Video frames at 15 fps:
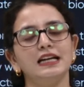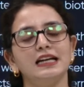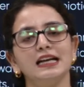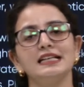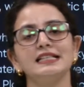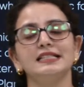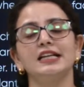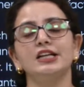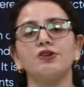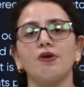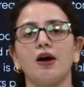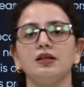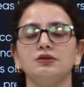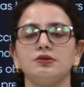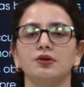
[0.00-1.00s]
It is the
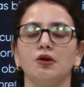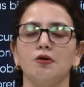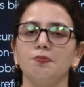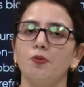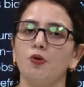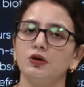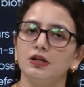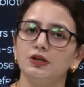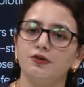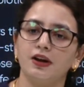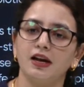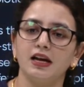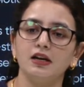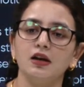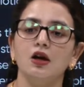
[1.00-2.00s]
transfer of pollen
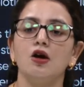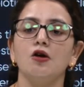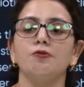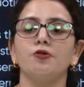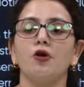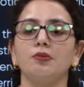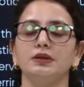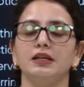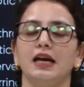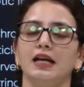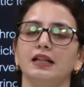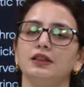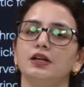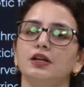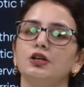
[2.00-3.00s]
grain from the
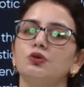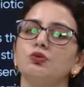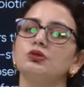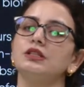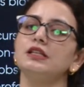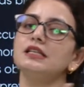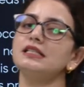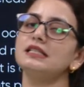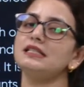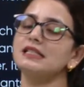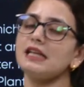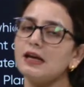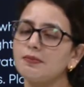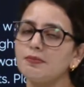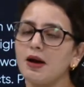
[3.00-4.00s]
anther to the
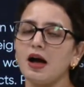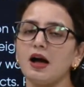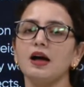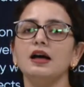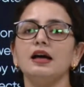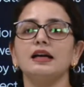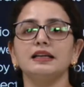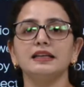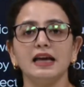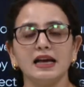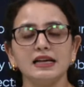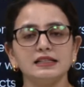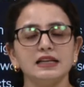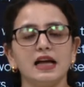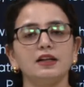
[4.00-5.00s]
stigma.
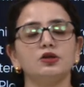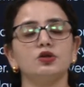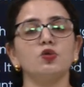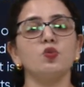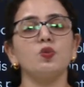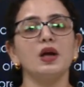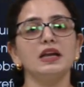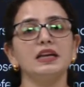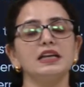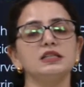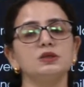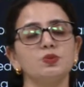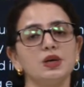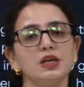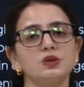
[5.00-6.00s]
Yes, and through
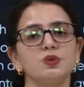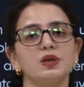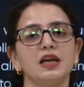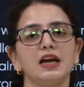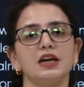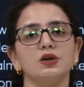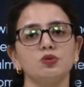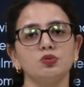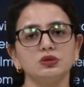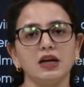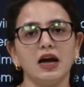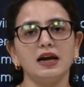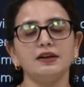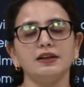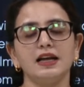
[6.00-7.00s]
various means we can do
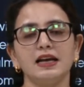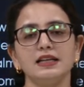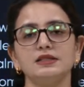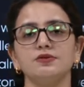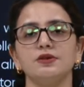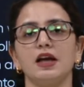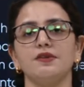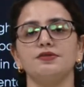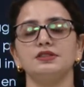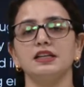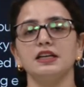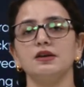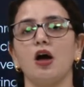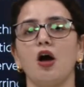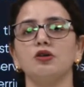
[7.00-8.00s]
that. Yes, we have
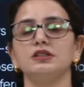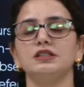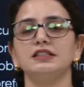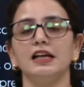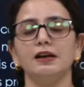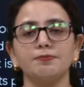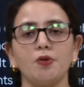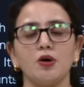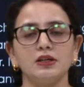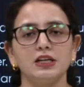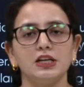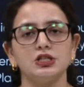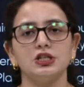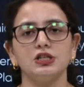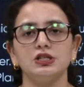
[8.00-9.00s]
seen how the
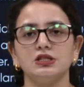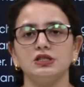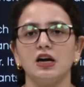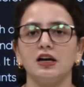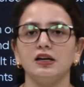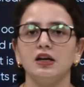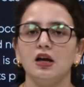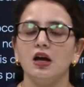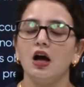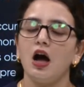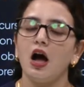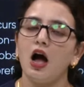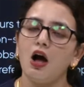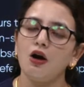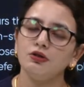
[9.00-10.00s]
self-pollination is done,
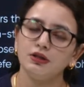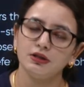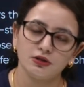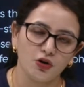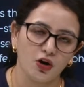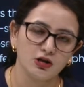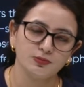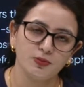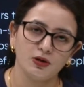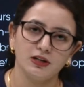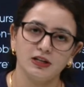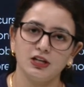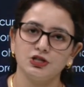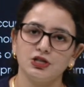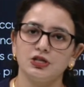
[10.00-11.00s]
how the
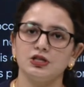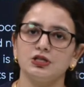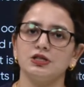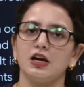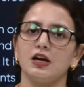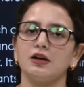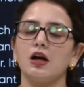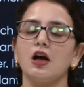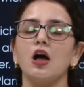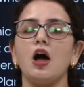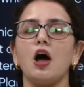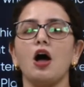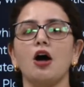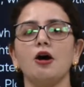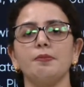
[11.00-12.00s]
cross-pollination is done,
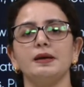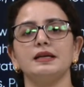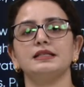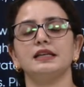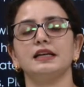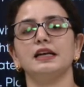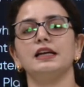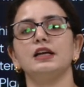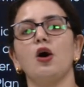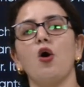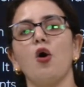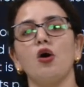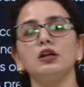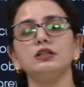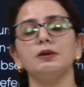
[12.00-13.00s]
how basically
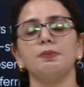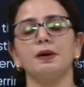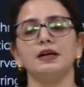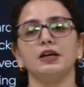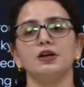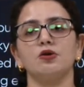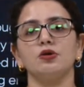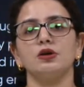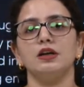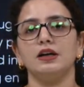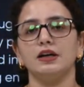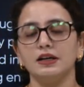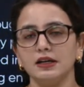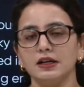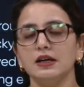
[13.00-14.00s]
all the
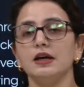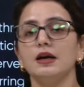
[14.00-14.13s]
particular